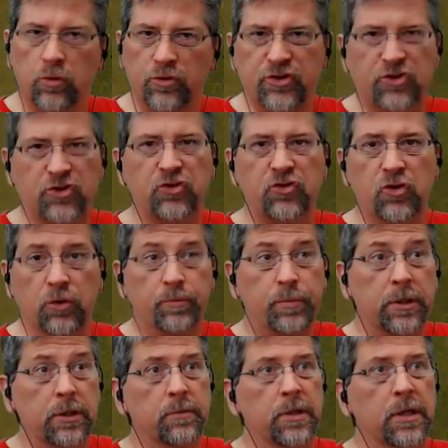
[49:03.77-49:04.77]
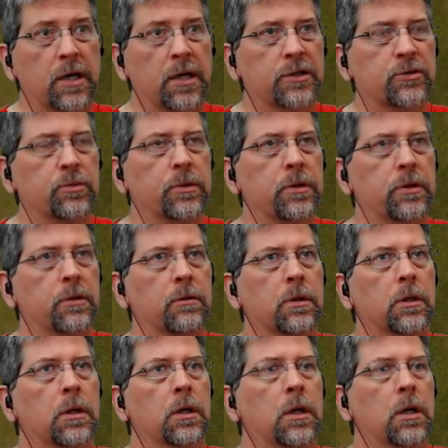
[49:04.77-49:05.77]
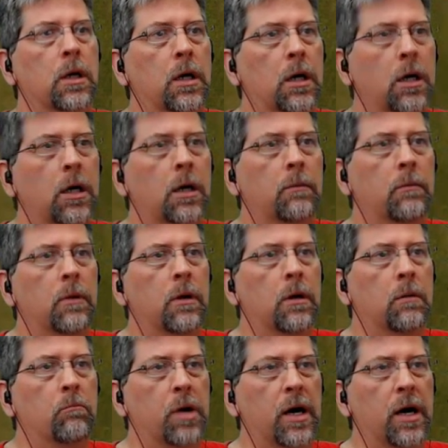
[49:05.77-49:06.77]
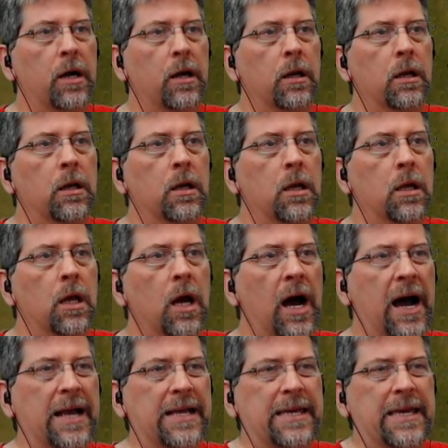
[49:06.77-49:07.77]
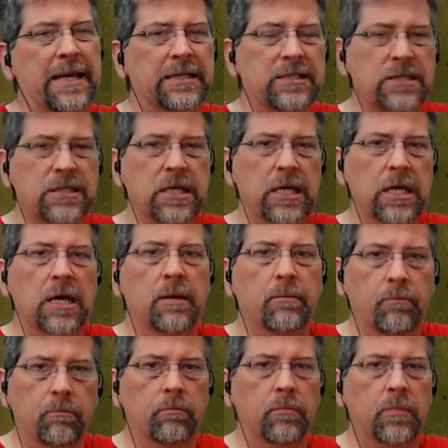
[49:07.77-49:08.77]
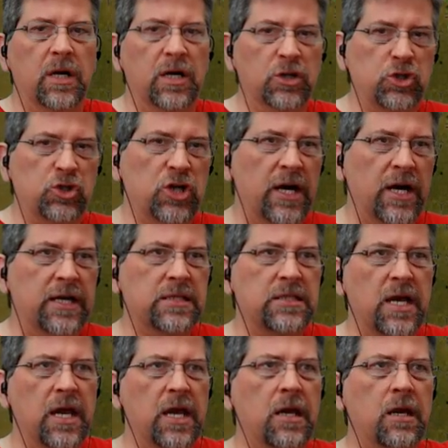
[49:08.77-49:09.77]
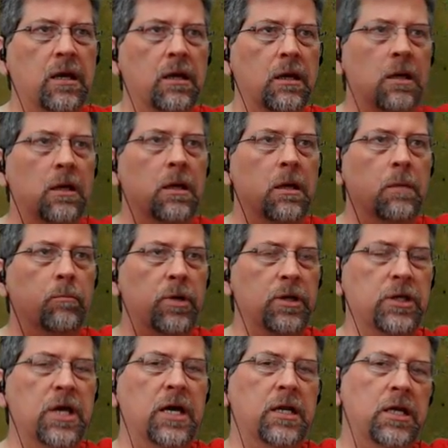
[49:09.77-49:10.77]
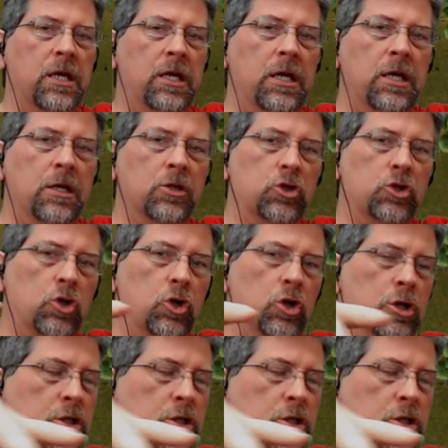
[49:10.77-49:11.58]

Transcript: stupid, to be honest with you. But I can't see him, a giant tank, but yet he can turn his